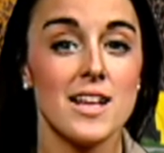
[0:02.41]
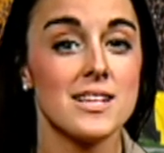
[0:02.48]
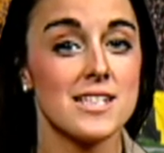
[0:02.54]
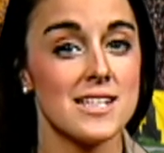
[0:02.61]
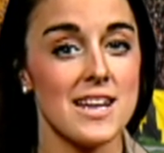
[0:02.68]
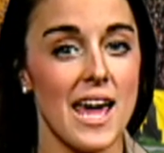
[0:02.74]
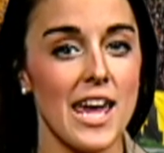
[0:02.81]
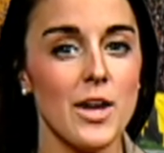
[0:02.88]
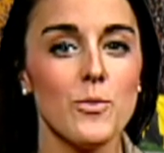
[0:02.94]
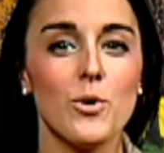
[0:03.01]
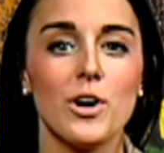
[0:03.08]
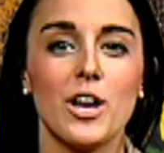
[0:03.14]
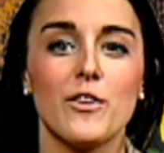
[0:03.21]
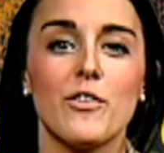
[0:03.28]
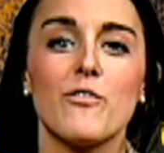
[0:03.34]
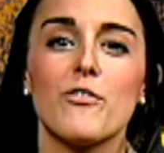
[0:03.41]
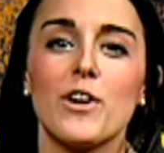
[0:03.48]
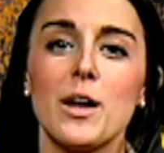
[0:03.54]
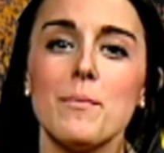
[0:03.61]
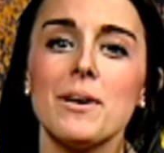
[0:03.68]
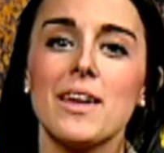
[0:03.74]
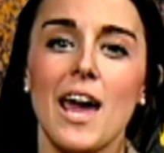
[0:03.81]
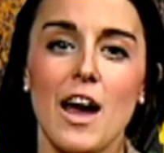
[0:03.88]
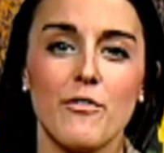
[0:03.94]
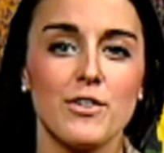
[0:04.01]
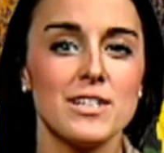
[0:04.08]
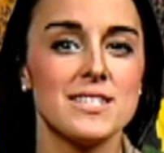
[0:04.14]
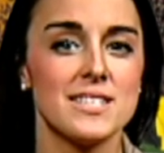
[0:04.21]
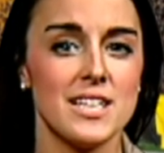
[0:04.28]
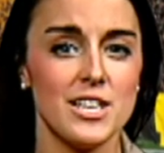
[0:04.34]
Tonight, we'll hear from Fran
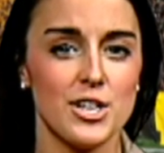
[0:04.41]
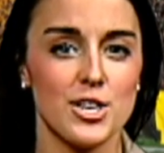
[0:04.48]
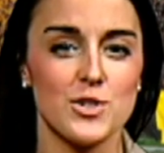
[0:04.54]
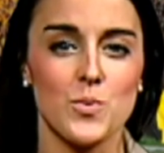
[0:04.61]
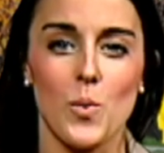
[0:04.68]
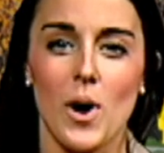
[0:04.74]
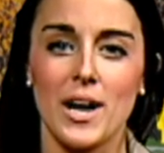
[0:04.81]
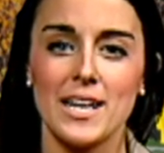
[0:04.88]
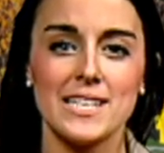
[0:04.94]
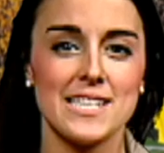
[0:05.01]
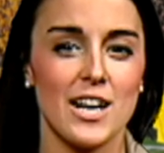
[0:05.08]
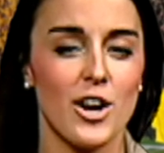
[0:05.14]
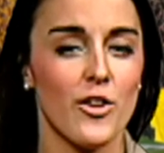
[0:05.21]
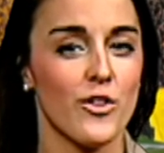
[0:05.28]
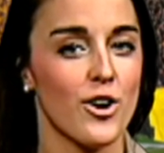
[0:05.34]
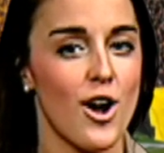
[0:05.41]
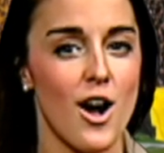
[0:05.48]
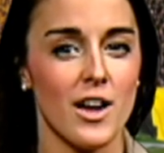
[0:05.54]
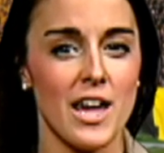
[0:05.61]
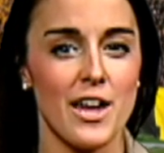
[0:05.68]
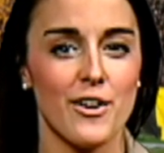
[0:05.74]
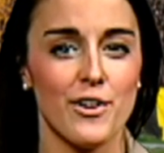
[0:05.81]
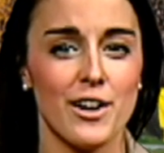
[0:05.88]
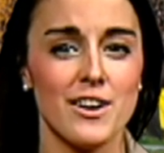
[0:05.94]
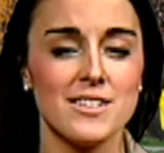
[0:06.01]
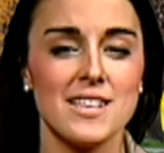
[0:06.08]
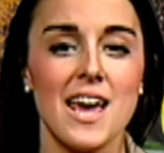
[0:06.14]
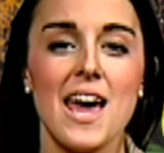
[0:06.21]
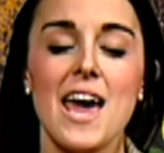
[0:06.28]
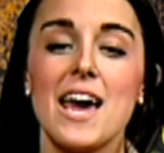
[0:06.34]
McCaffery seniors winding down on their Hawkeye careers